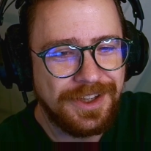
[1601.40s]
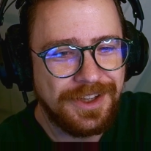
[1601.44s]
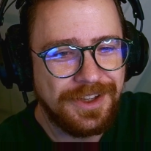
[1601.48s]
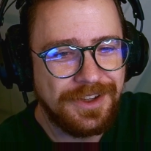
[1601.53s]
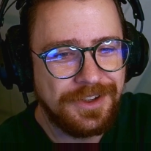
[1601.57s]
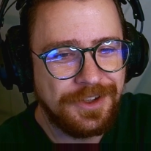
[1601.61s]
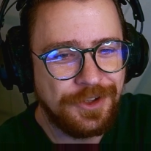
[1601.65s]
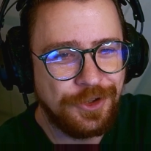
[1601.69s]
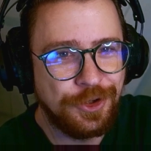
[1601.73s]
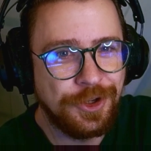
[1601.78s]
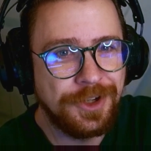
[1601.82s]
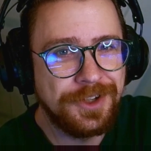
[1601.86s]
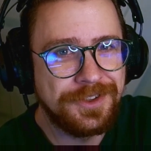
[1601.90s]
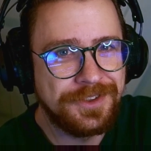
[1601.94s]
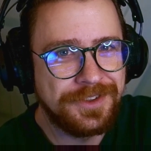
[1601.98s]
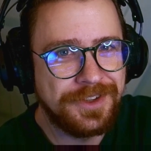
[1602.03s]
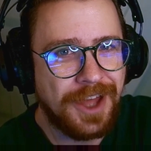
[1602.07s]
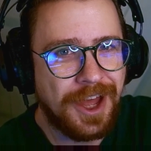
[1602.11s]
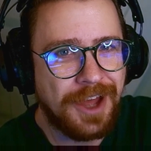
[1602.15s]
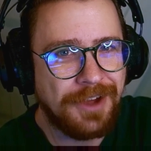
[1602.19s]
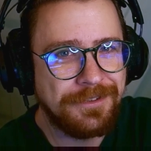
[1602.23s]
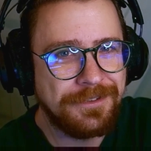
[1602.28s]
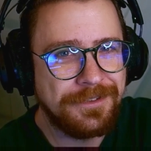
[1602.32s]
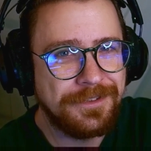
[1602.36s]
Good
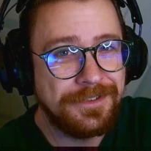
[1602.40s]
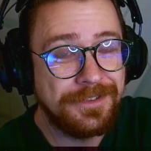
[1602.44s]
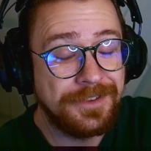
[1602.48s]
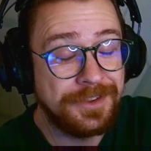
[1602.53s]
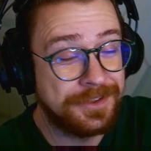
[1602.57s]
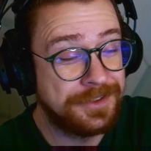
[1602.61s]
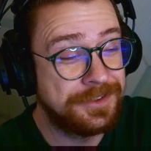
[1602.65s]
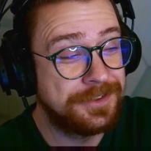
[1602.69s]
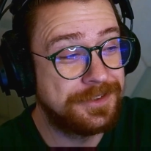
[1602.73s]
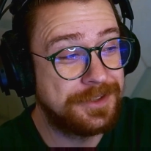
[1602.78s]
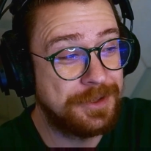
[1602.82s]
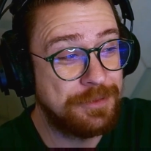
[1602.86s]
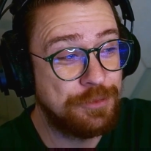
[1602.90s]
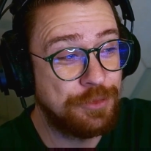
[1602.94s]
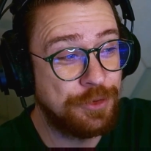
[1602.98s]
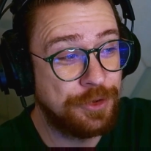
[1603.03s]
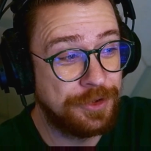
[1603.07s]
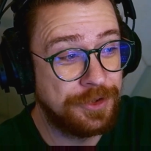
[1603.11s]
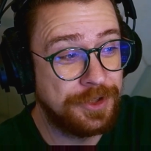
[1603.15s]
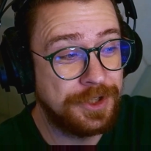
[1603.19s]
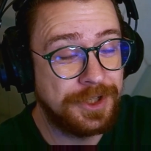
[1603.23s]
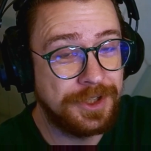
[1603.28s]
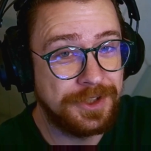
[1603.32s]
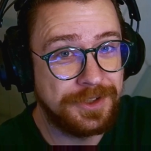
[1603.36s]
stuff. This is some
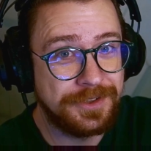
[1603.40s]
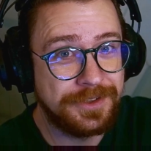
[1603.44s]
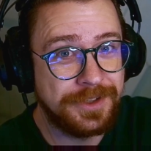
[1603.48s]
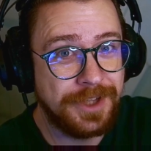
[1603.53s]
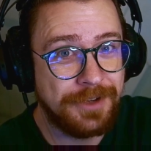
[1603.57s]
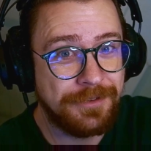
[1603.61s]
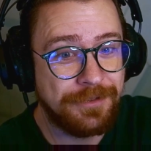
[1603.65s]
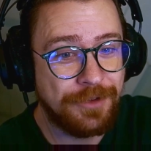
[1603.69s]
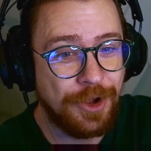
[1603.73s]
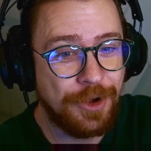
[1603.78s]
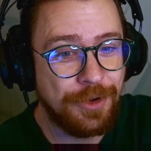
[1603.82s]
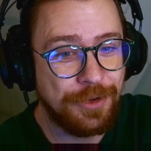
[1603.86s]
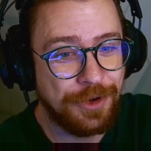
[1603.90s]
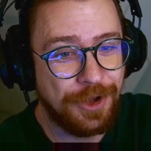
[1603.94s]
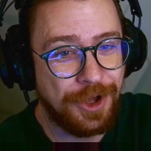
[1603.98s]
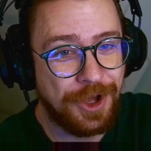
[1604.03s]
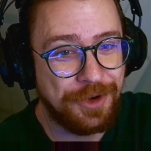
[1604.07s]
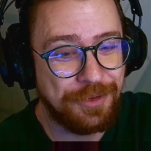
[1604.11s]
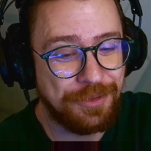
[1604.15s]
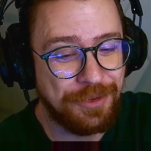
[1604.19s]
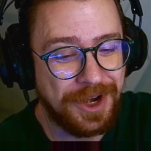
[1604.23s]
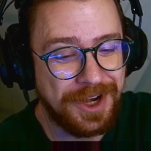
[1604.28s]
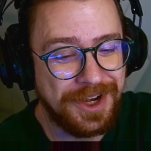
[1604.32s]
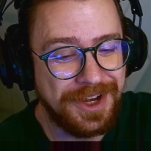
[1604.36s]
really good stuff going
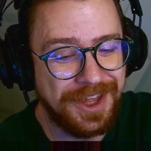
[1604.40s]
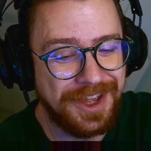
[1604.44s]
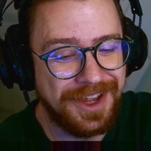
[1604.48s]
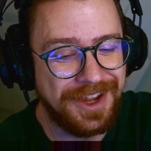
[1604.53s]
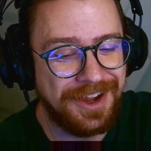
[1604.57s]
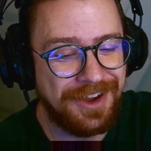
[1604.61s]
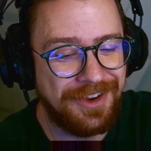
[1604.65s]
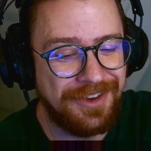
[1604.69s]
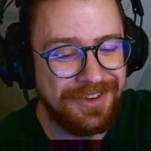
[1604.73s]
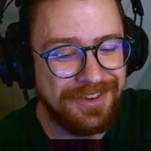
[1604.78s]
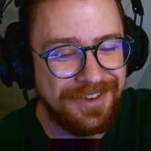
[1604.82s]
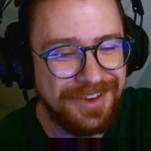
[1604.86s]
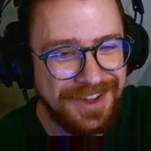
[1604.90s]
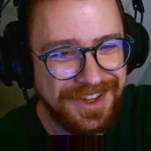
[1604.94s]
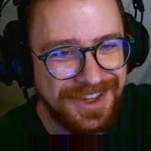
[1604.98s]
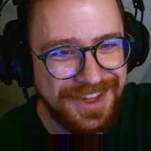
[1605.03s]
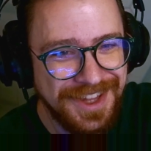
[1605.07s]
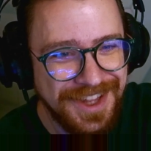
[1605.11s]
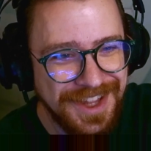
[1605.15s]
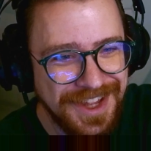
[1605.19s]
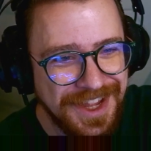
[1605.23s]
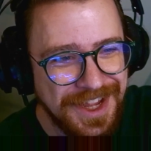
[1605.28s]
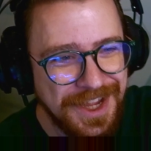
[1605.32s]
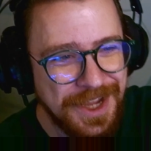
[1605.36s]
on right now.
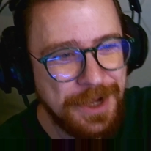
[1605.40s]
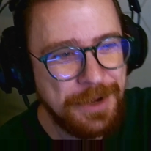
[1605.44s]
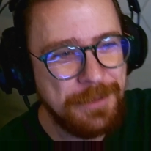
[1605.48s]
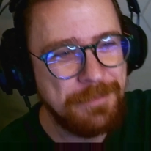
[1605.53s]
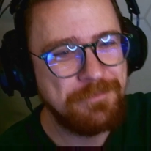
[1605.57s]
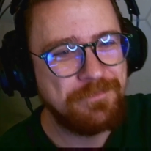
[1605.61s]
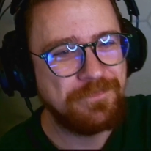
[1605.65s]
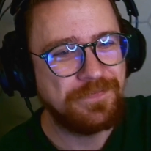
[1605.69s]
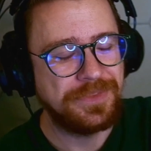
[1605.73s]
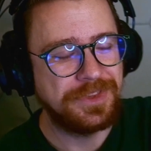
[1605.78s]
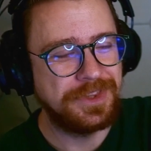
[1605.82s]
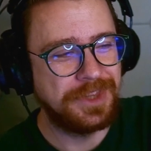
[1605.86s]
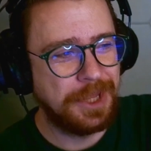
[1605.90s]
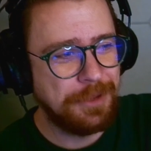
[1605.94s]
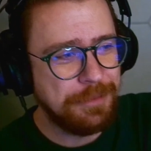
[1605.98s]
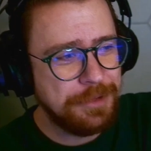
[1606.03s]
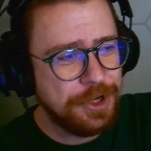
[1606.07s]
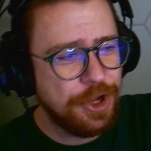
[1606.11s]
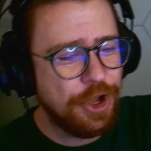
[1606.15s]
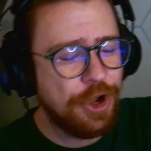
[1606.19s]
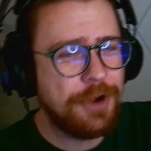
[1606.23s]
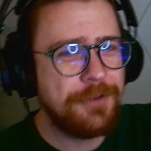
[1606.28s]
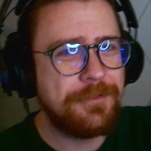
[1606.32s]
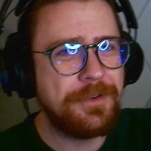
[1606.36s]
Let me
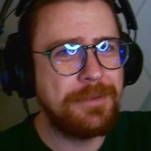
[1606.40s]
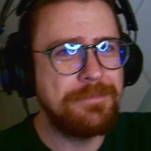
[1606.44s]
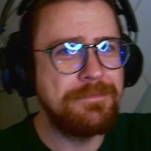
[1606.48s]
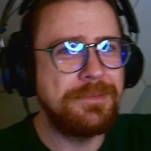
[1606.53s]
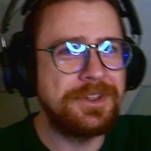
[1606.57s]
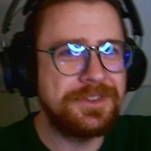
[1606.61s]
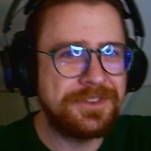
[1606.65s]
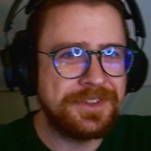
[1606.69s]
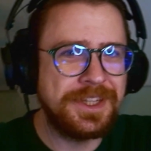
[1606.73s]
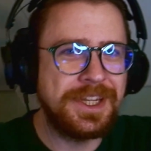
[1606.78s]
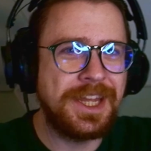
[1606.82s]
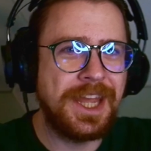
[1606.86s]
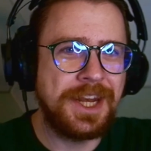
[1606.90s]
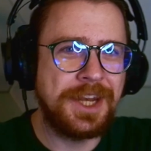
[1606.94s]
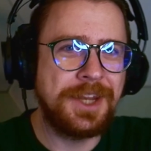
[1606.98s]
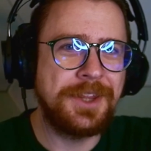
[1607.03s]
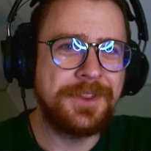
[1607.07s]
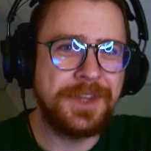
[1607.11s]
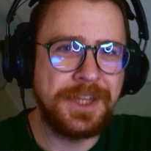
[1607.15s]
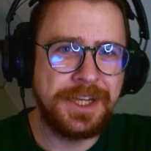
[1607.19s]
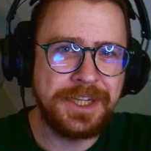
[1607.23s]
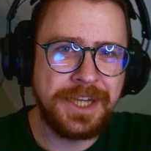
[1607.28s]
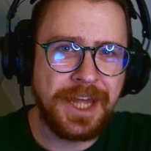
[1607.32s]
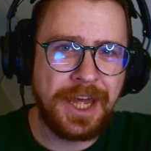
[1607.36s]
know if I'm missing
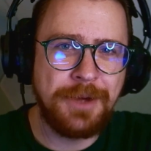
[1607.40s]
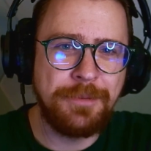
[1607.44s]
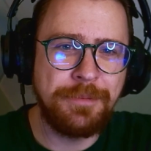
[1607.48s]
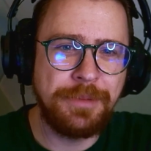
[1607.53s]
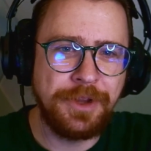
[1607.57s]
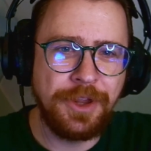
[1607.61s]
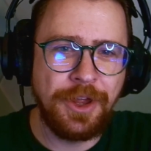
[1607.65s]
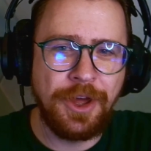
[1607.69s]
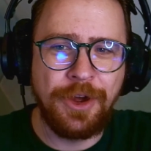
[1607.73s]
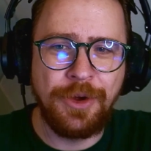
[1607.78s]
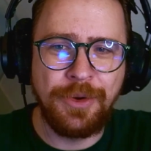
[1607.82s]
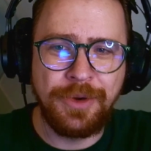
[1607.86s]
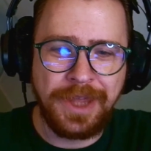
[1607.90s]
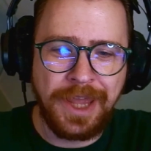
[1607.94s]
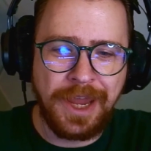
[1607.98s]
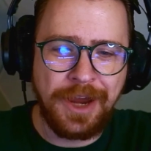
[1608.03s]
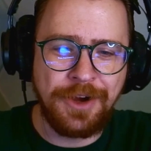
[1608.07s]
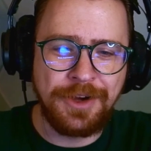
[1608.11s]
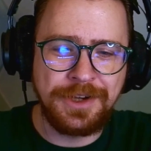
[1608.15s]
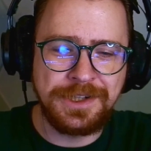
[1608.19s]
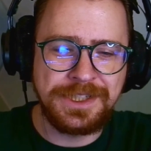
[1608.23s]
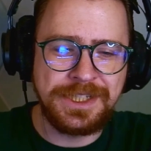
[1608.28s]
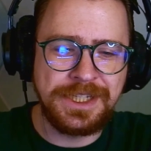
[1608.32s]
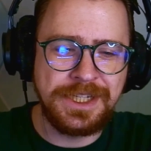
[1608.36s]
anything down below.
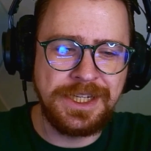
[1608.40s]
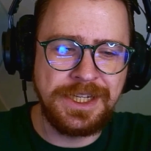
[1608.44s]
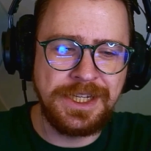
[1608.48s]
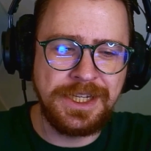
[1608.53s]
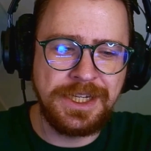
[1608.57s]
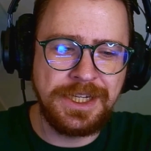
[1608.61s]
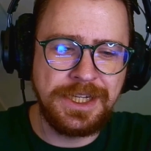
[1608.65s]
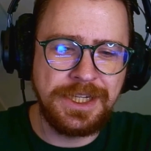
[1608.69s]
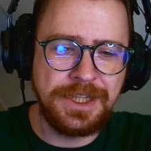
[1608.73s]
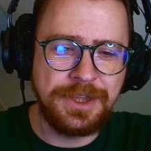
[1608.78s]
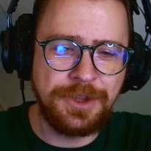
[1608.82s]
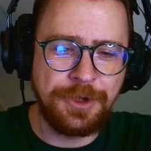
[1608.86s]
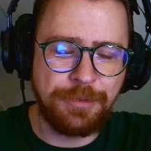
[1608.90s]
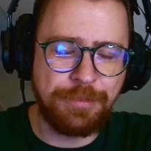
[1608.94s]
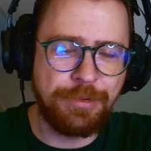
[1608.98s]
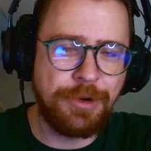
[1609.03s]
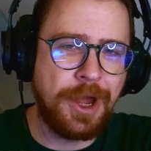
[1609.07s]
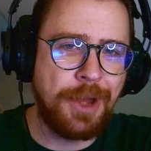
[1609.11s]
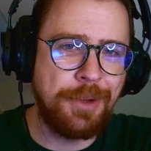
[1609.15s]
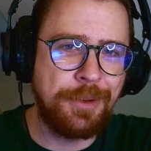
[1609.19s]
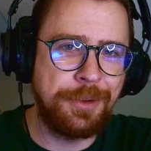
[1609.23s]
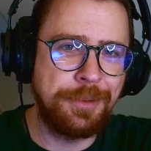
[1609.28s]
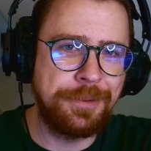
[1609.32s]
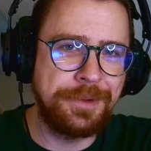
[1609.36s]
Guarantee there
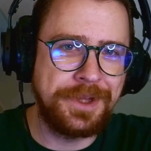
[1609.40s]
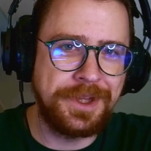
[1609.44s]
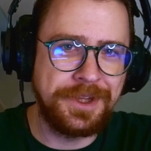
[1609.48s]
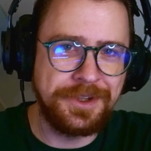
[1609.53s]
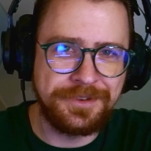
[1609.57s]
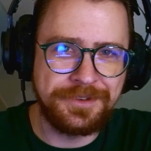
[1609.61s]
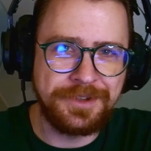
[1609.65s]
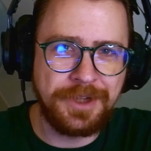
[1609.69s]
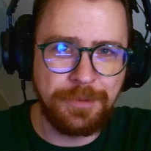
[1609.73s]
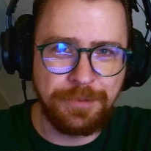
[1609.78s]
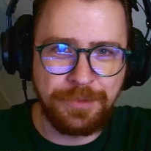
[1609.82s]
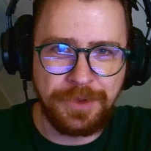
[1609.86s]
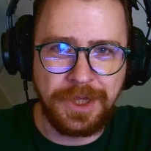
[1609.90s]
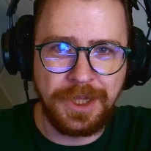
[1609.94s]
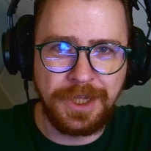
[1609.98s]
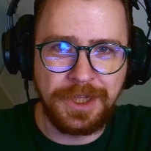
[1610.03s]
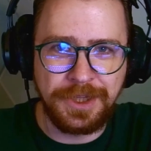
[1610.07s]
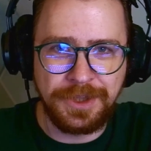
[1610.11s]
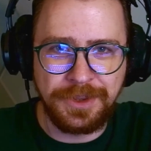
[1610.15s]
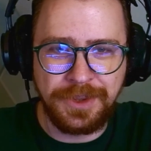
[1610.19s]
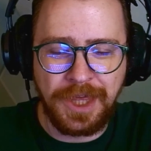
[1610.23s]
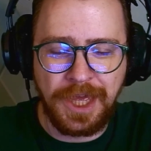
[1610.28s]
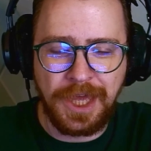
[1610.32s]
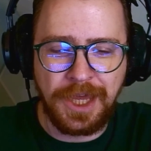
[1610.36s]
probably is
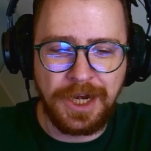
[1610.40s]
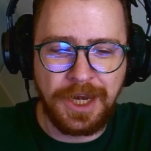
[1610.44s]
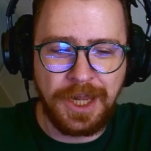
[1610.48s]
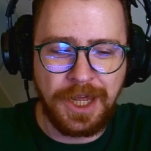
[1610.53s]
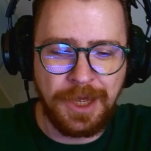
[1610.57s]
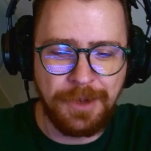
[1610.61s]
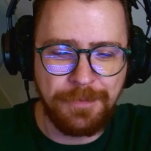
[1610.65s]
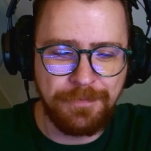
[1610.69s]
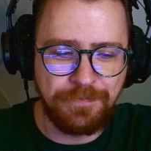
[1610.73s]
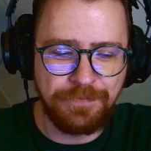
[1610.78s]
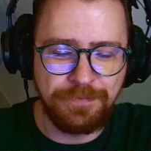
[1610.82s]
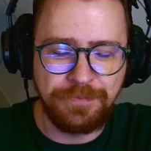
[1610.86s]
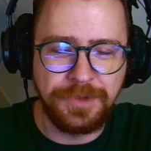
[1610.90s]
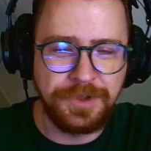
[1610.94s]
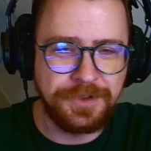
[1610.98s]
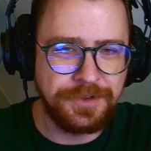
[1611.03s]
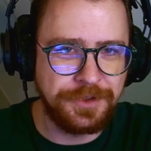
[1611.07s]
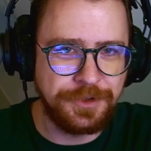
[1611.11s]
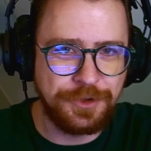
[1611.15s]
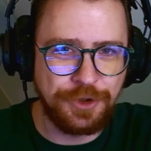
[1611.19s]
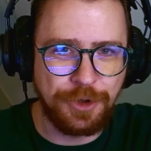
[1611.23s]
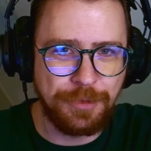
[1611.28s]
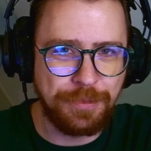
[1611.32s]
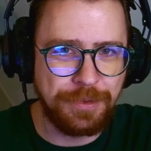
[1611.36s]
something that I'm
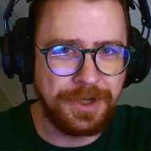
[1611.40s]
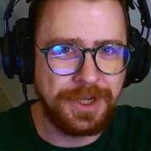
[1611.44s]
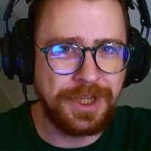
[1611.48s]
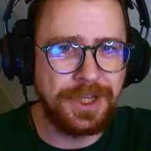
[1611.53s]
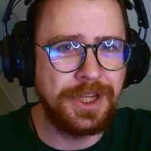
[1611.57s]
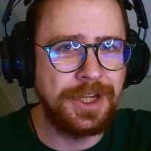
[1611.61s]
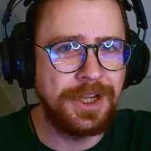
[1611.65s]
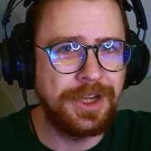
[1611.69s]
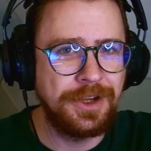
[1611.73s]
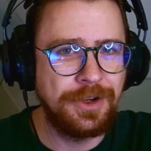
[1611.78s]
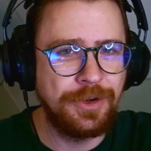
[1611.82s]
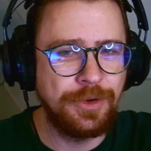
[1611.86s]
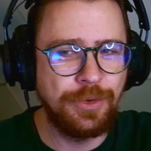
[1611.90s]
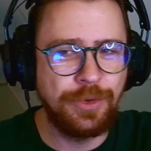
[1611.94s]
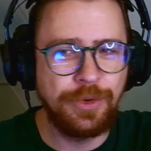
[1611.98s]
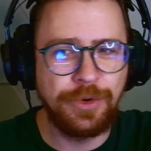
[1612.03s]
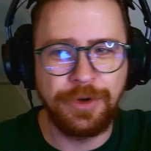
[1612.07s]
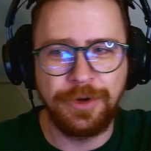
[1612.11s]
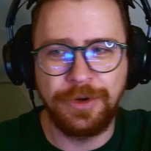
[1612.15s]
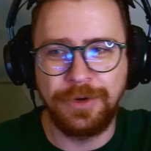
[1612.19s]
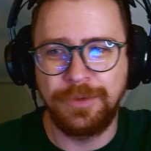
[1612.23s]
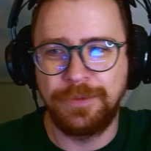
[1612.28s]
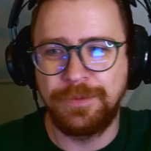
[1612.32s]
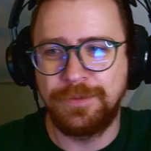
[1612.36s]
misinterpreting
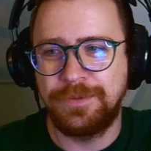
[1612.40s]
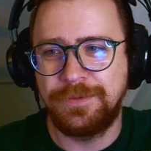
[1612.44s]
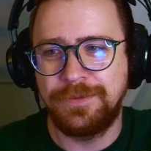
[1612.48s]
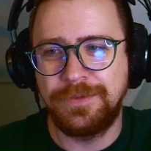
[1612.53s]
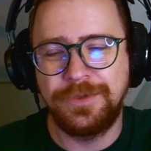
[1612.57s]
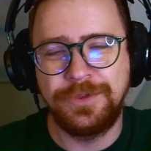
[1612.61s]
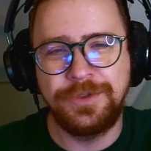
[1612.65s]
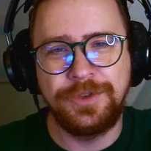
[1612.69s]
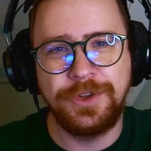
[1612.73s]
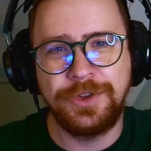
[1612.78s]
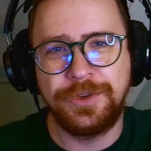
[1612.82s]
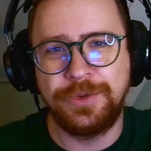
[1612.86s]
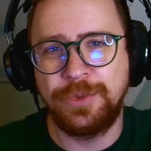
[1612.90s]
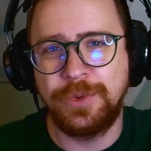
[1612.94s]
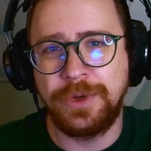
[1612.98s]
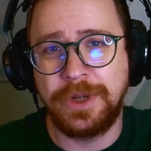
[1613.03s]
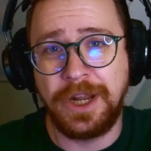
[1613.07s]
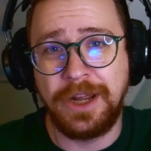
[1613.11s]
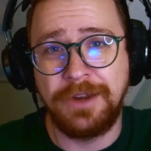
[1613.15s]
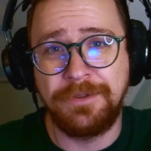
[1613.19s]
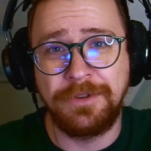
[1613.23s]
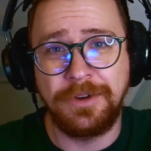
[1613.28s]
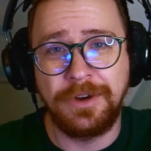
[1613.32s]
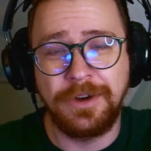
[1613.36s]
or just
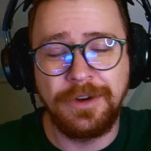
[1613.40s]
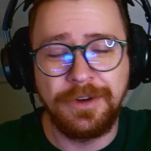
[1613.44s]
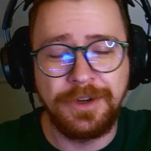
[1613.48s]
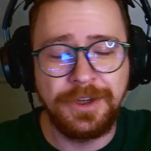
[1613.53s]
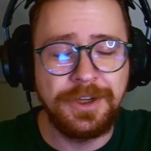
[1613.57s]
whatever.